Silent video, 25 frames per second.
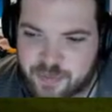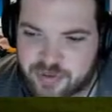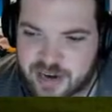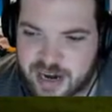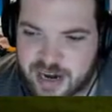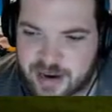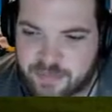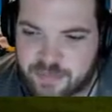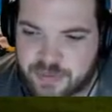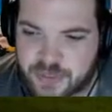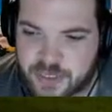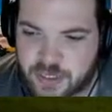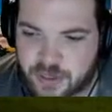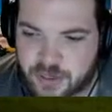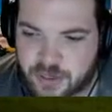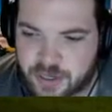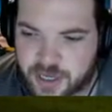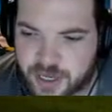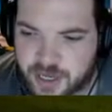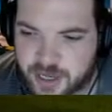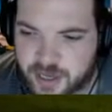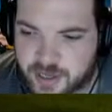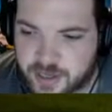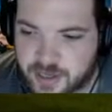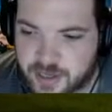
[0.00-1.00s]
Prab shot,
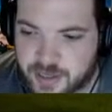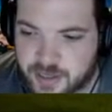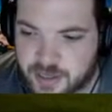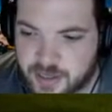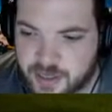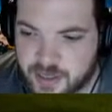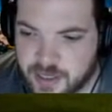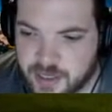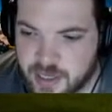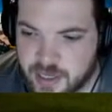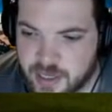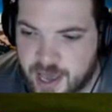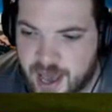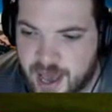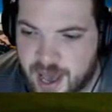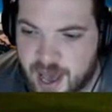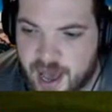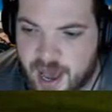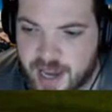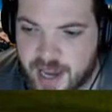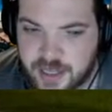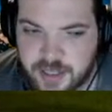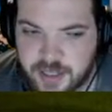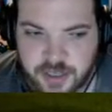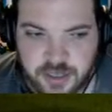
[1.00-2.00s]
yeah.
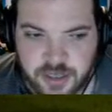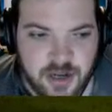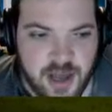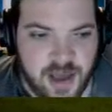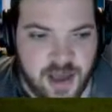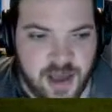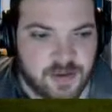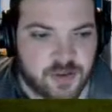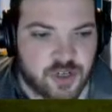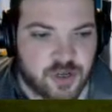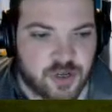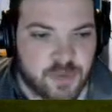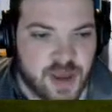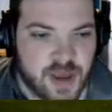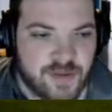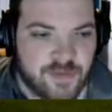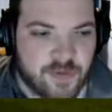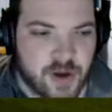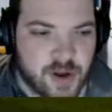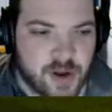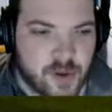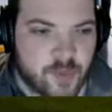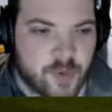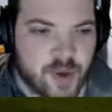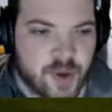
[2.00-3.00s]
Hi, do you live stream
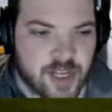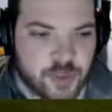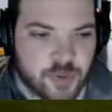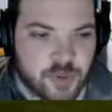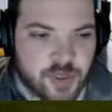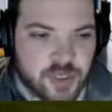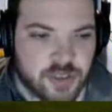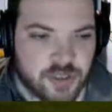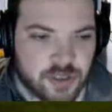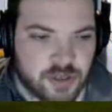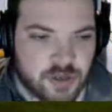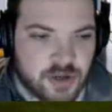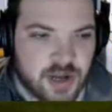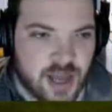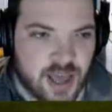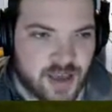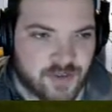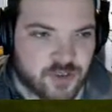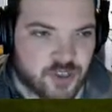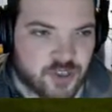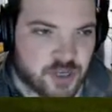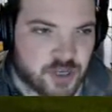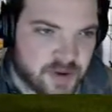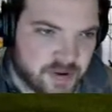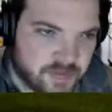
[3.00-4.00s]
every week? Yes, we do
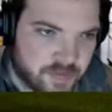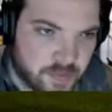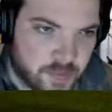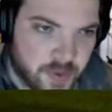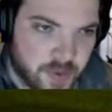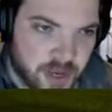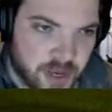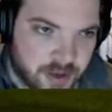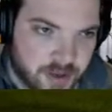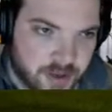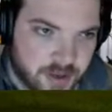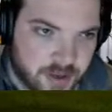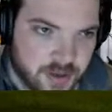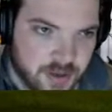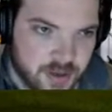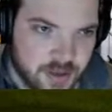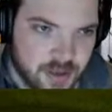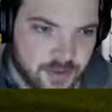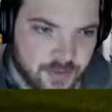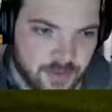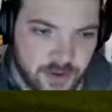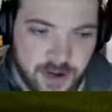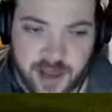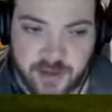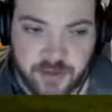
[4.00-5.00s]
live stream every week.
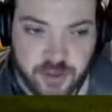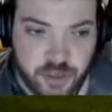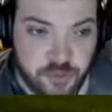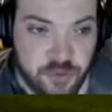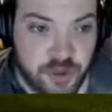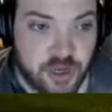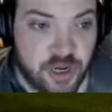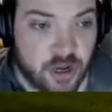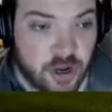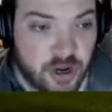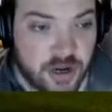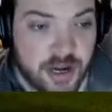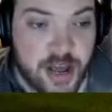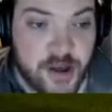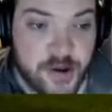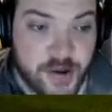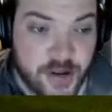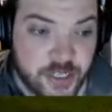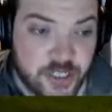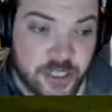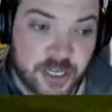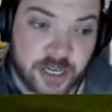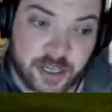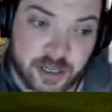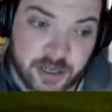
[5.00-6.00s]
We're live streaming a lot now,
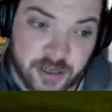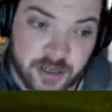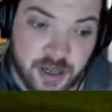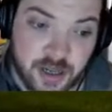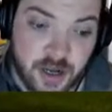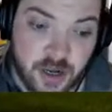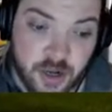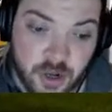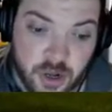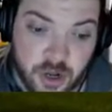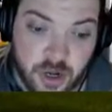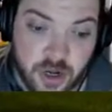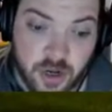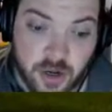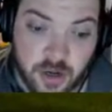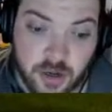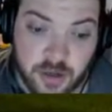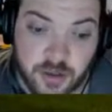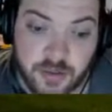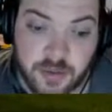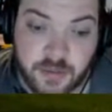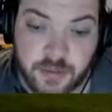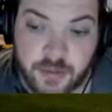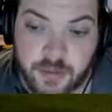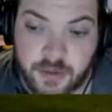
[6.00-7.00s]
actually. A lot.
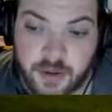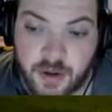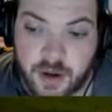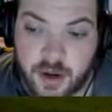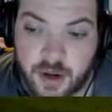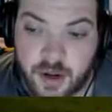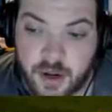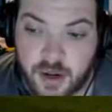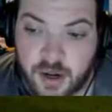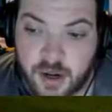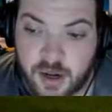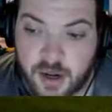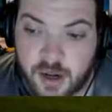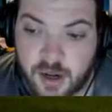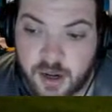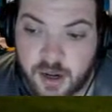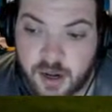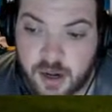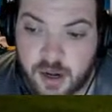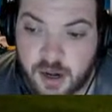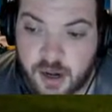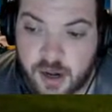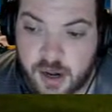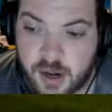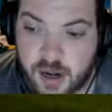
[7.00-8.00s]
All
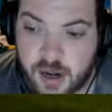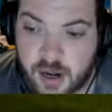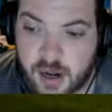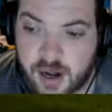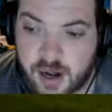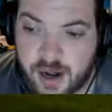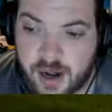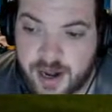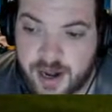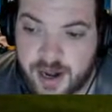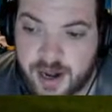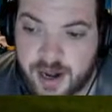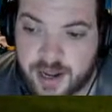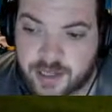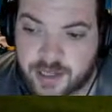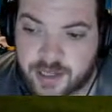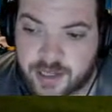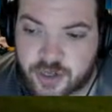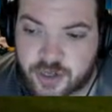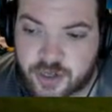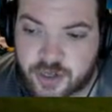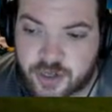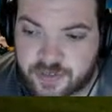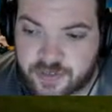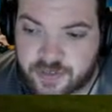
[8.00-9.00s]
right,
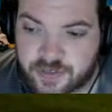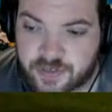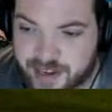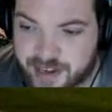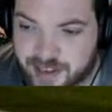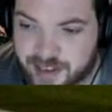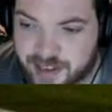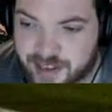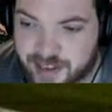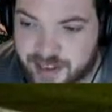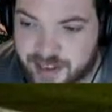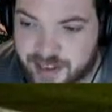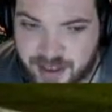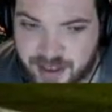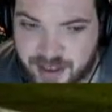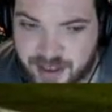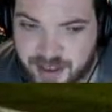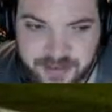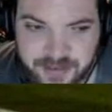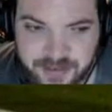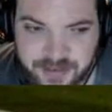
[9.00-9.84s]
sorry if you're feeling that.